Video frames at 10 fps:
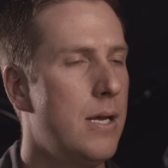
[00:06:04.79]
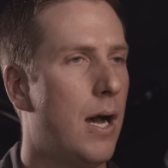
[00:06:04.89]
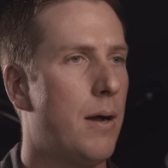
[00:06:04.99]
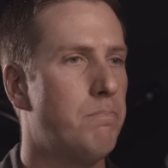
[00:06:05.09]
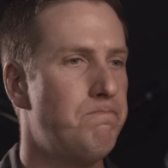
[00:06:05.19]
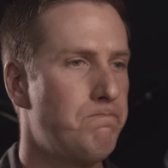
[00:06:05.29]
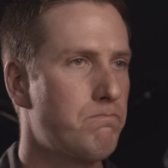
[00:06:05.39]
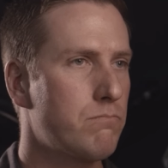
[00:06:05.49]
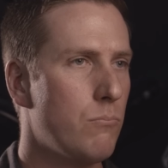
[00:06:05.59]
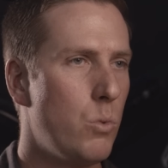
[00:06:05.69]

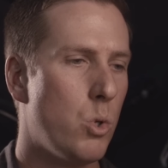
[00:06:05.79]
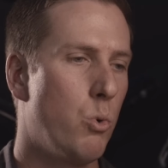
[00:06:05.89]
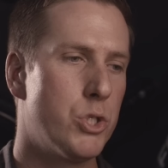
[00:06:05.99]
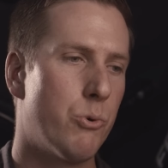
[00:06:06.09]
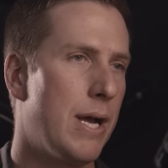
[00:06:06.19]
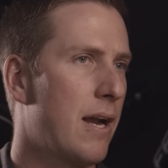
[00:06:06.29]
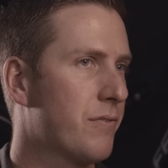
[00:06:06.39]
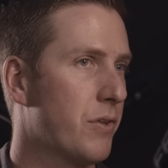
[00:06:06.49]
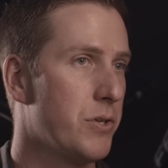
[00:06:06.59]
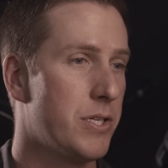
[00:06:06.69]
Once we ran
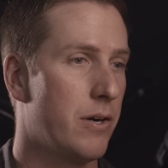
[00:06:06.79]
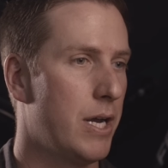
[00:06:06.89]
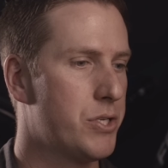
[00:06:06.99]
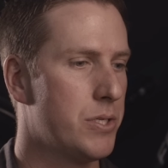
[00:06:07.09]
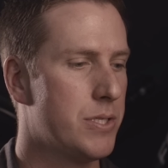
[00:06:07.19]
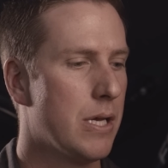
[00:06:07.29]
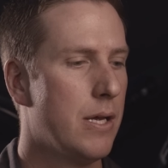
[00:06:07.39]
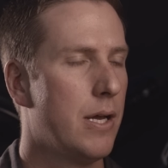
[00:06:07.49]
after those iterations,